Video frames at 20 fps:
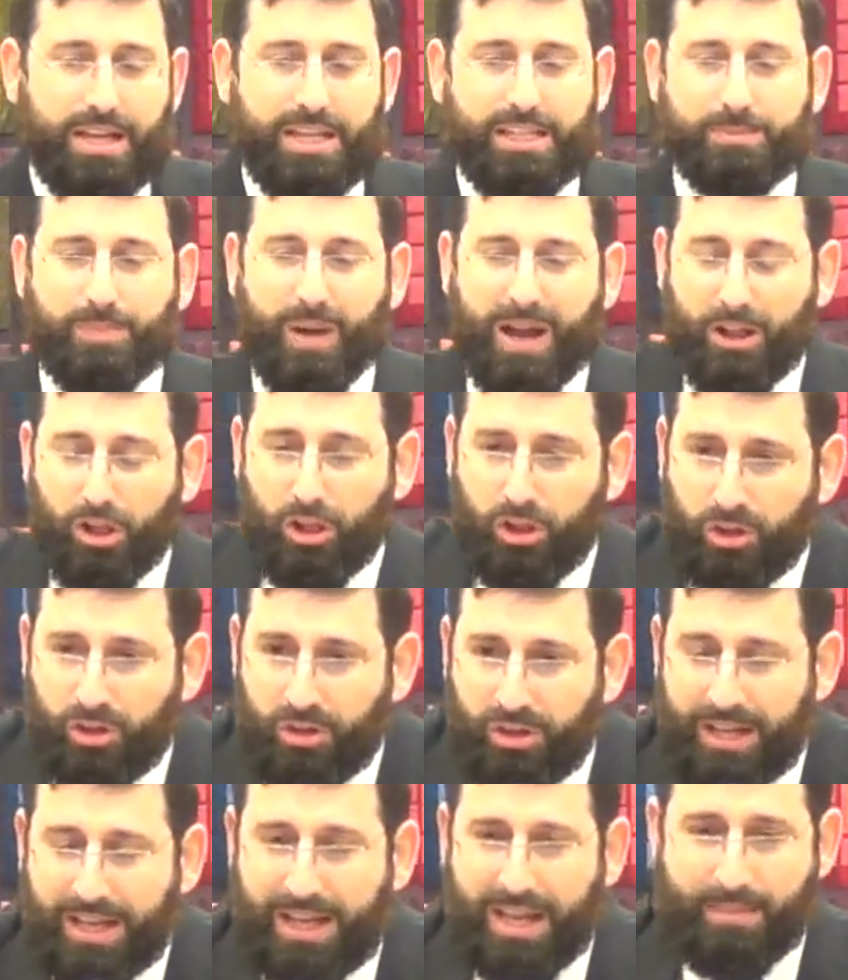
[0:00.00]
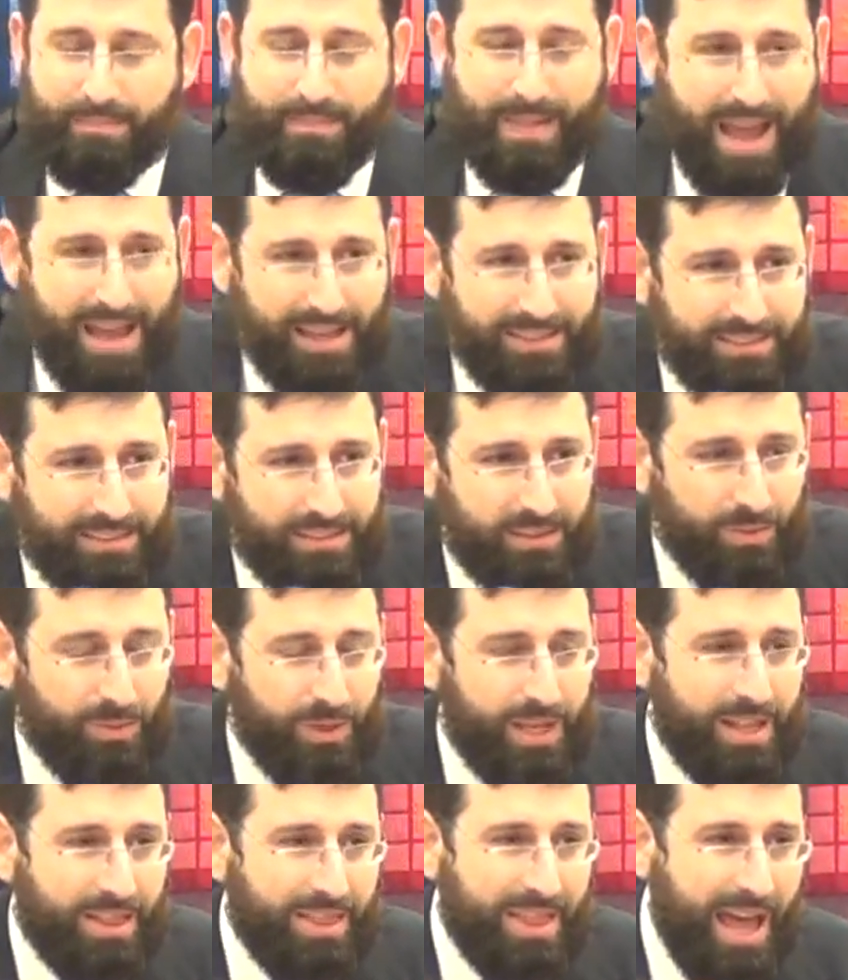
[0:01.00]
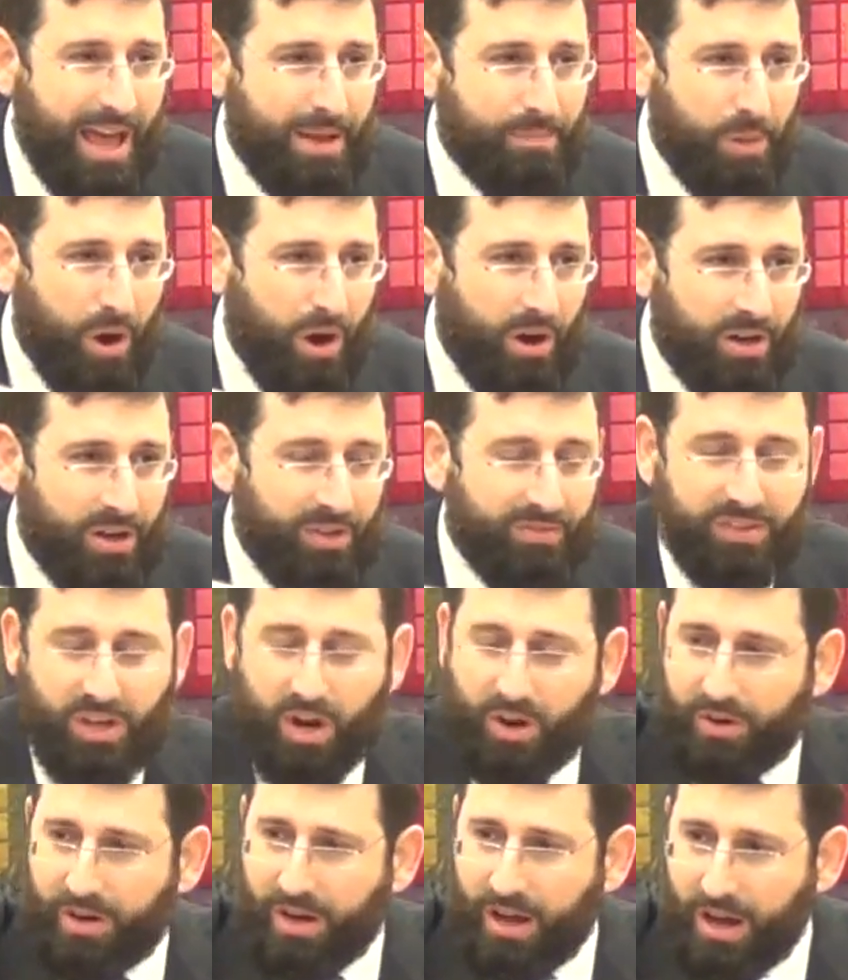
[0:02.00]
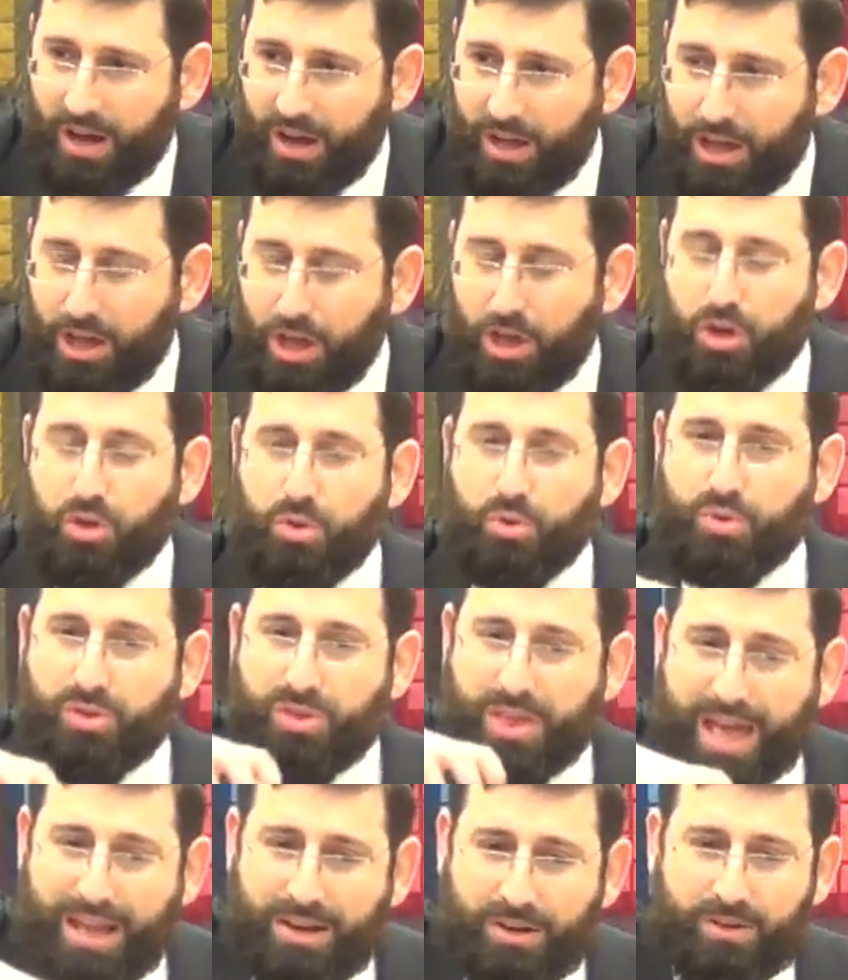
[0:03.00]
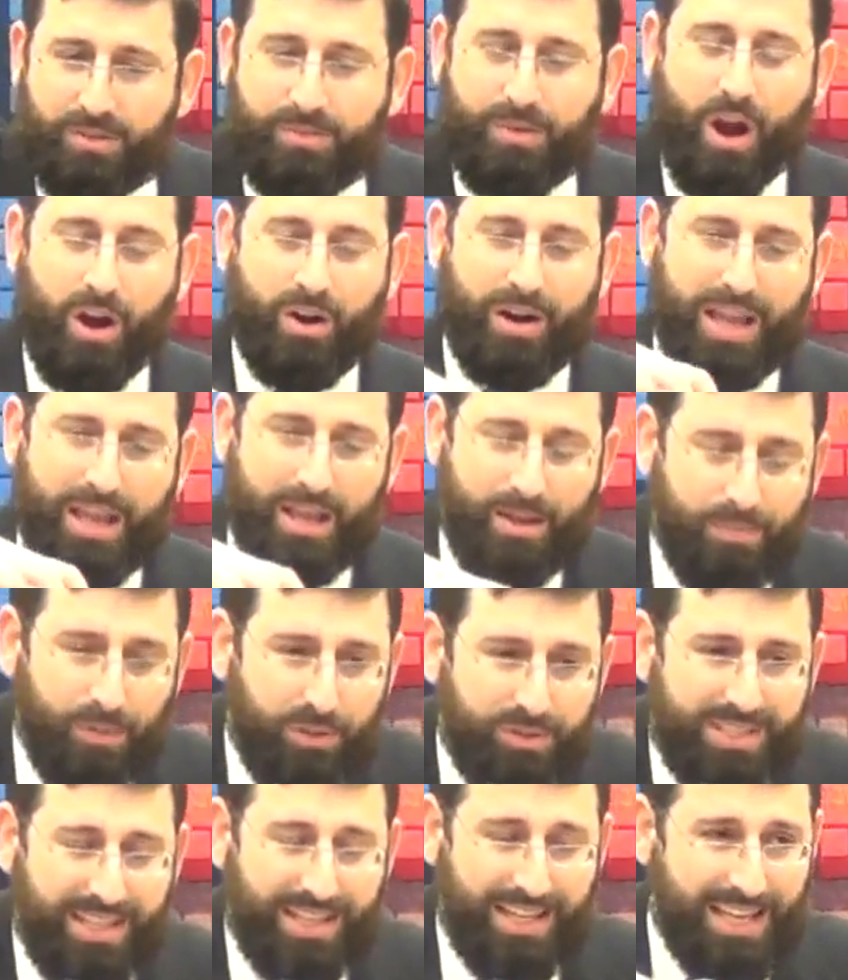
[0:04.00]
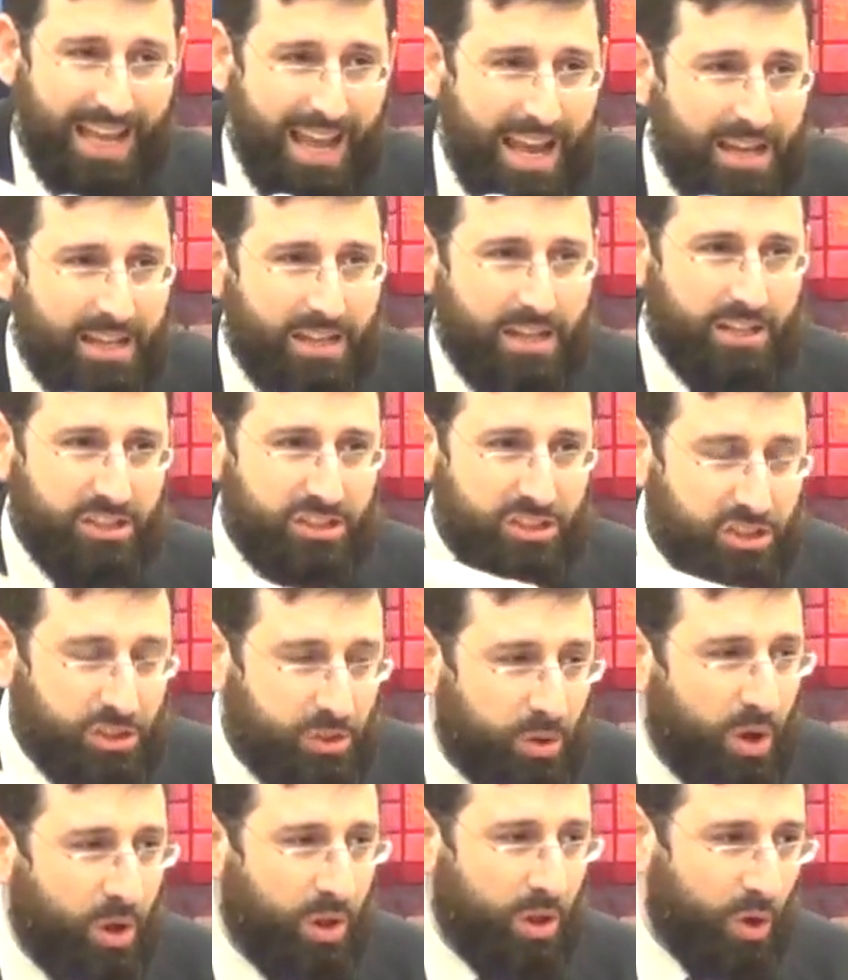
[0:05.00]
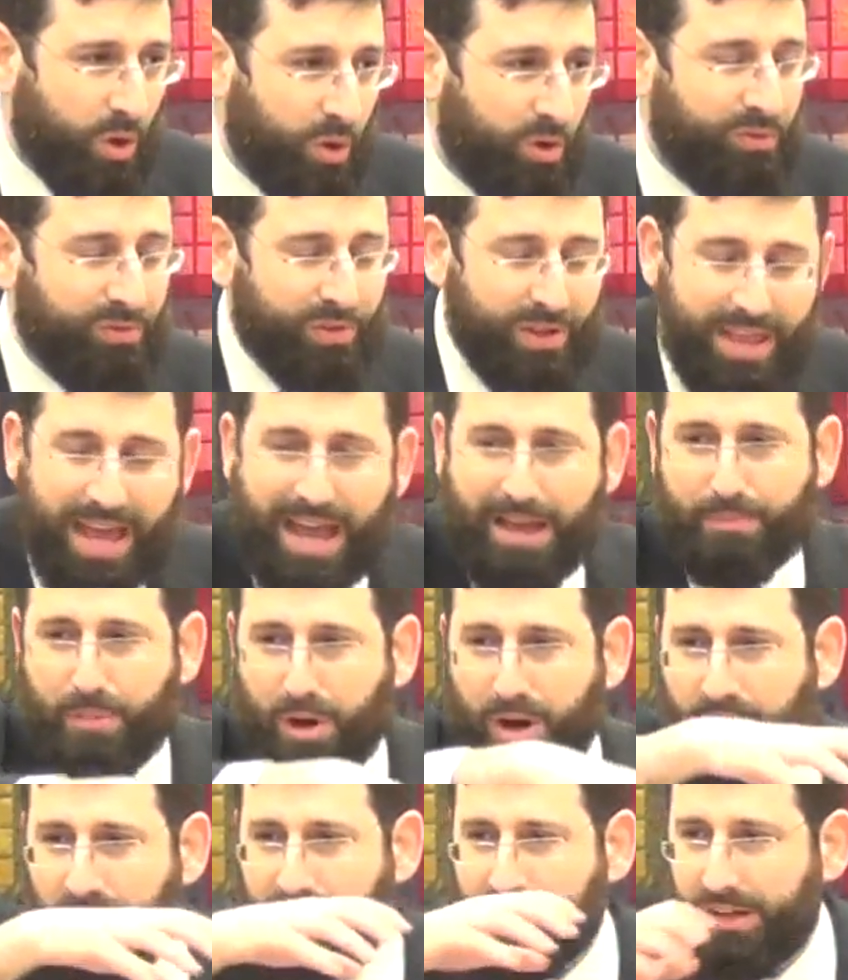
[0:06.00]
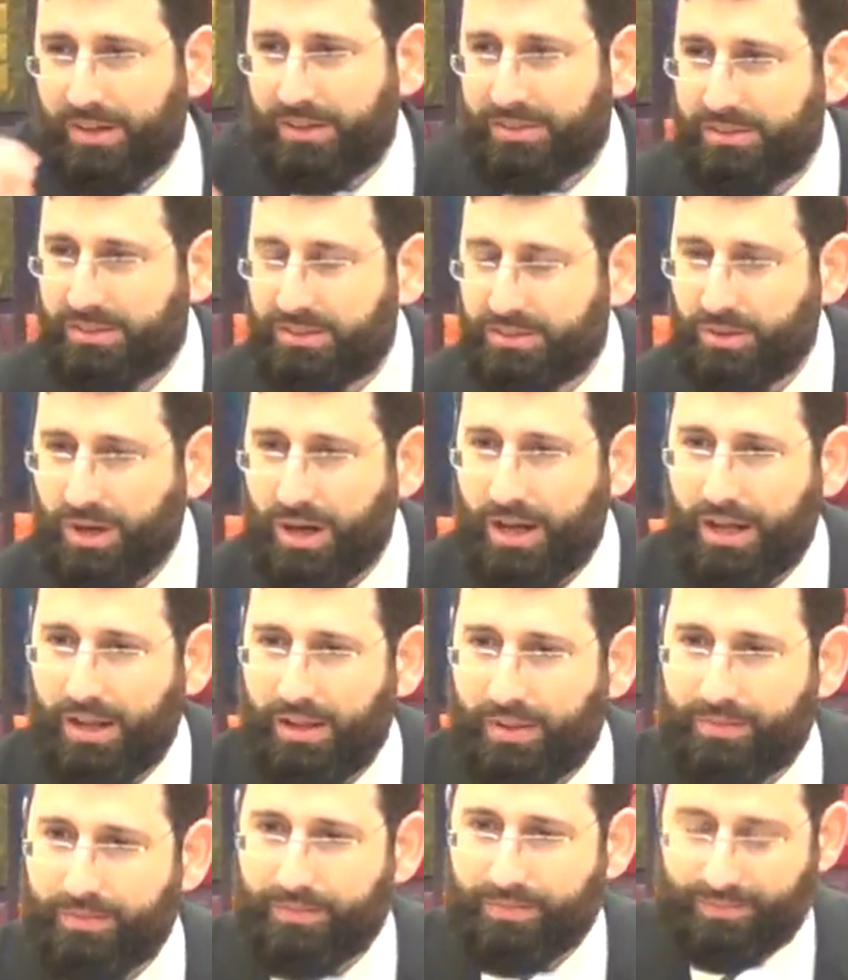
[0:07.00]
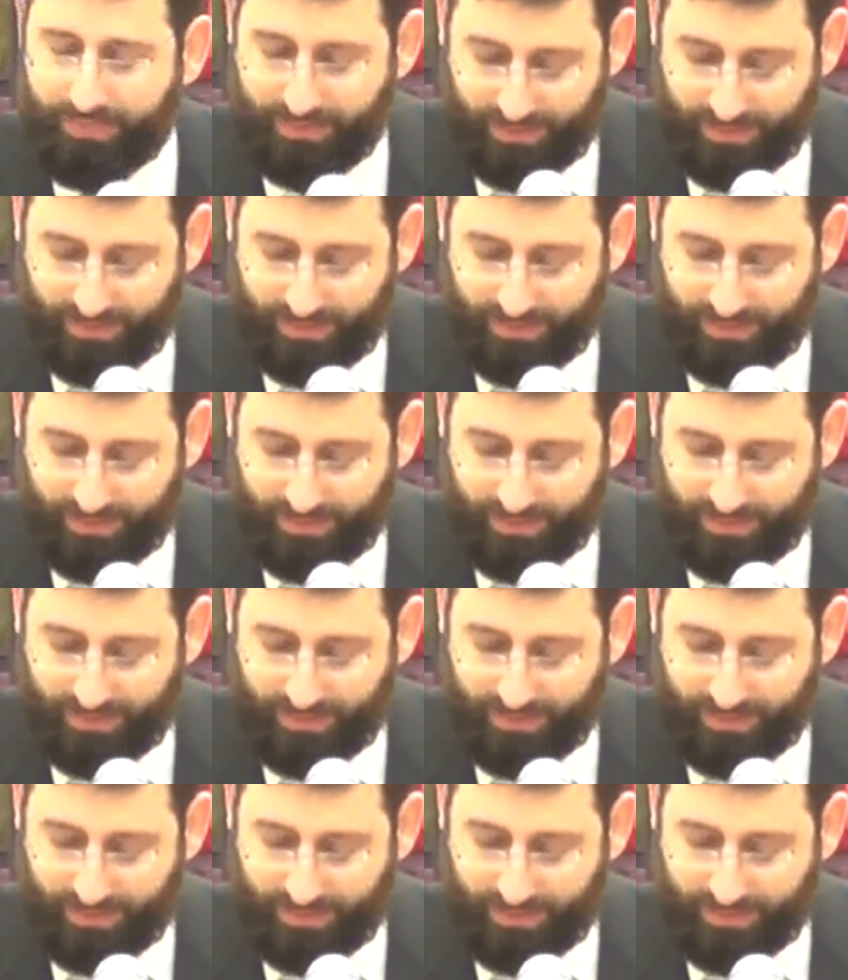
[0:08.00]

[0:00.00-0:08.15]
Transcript: is by learning and mastering that part of Torah, you then are able to gain control over that part of Eretz Yisrael.